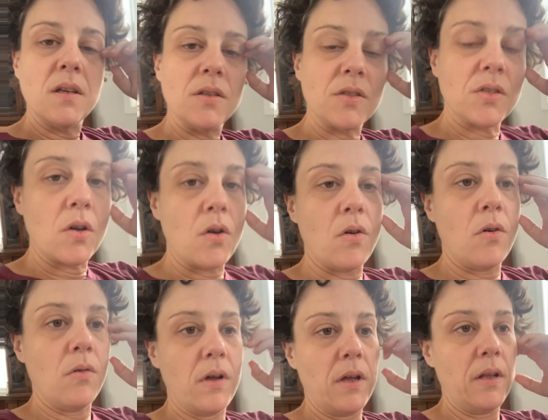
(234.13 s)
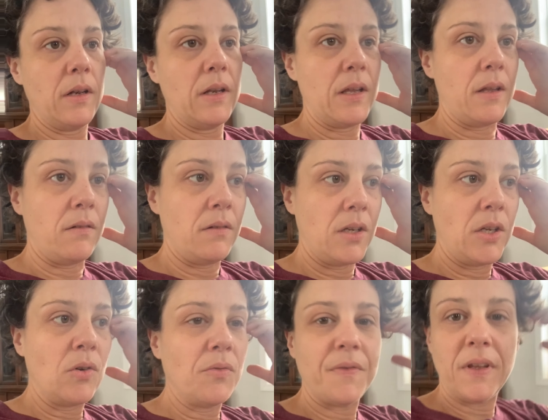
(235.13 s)
So, and you
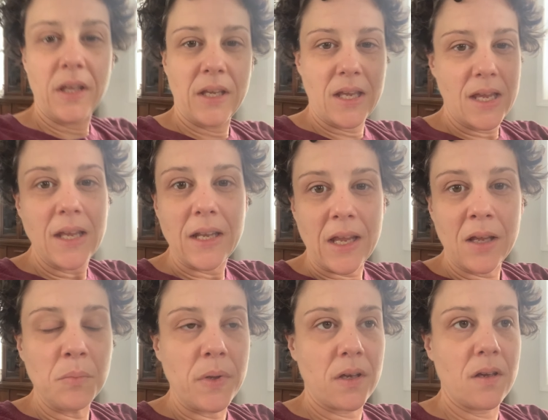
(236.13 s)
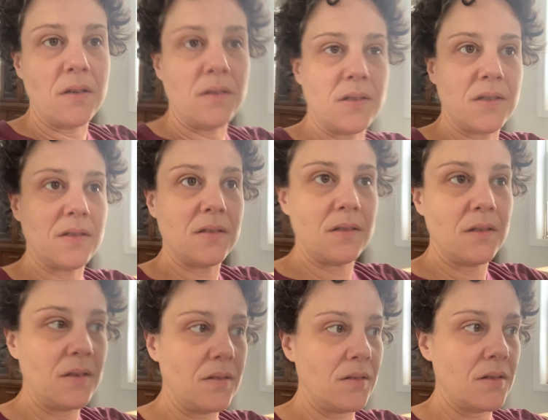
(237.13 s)
don't feel like eating because
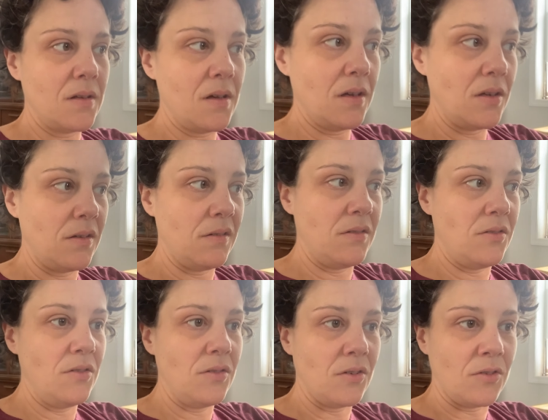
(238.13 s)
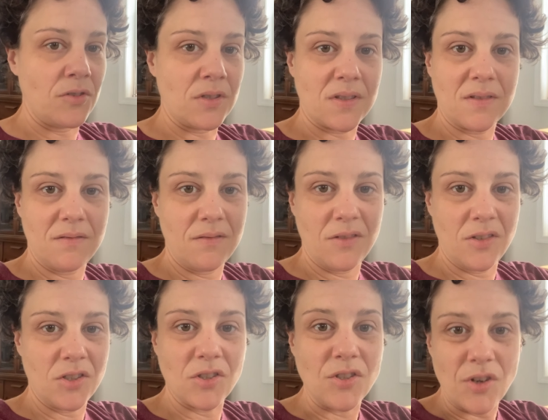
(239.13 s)
you just